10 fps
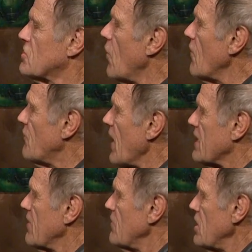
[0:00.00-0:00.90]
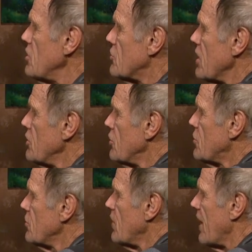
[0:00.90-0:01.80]
so effective. Each thing you
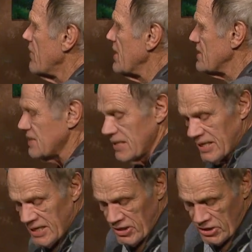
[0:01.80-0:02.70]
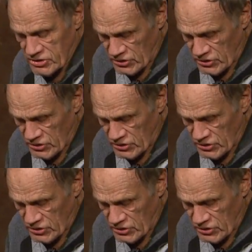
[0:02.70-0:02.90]
do on this, it looks